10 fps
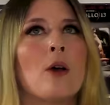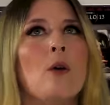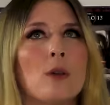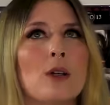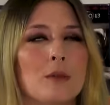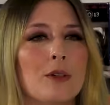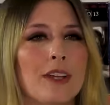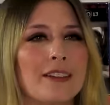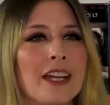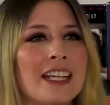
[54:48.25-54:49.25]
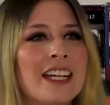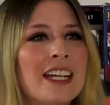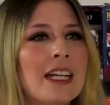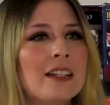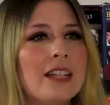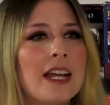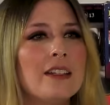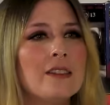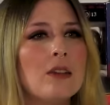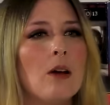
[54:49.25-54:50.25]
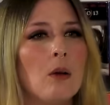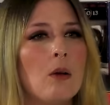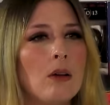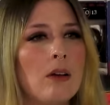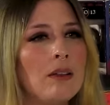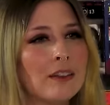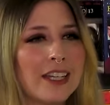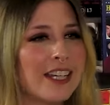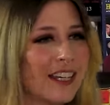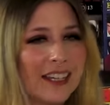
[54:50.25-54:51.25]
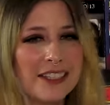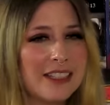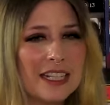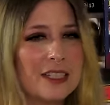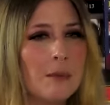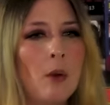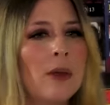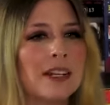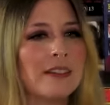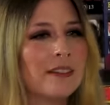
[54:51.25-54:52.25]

a horror movie. Like, that is the whole, like, that's the point.